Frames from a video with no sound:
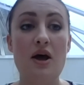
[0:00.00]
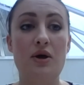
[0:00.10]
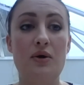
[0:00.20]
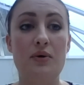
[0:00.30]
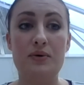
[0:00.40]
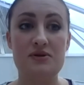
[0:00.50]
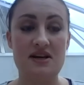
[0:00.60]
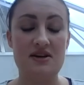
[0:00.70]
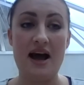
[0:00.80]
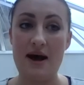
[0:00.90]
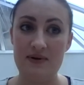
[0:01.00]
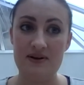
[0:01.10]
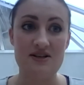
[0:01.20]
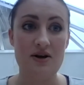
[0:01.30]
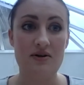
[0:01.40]
who also happen
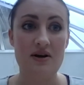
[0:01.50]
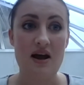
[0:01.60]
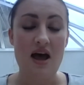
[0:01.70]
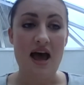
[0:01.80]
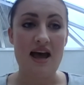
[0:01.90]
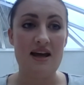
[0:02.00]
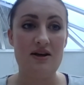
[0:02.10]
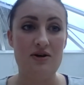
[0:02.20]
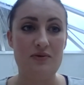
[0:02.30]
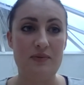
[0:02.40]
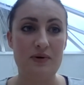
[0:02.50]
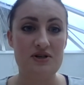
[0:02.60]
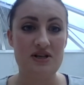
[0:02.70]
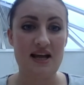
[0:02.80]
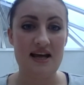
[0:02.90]
to own a huge
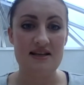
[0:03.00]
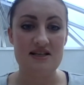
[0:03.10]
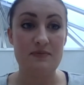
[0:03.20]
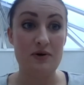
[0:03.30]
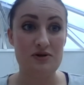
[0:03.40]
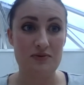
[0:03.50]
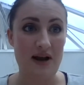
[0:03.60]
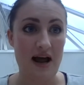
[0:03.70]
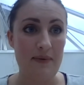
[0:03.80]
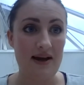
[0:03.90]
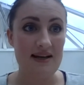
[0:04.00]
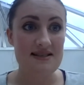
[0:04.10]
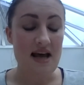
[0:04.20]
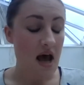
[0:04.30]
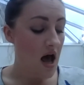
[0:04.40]
proportion in disposable nappies,
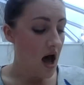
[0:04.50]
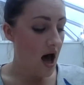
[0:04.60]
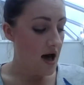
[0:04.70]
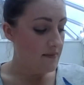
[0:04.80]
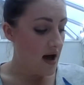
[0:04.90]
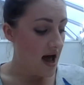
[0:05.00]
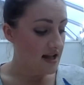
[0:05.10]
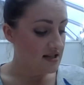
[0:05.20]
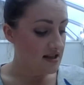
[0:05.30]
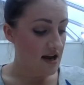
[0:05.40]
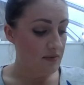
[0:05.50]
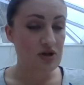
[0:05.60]
and they were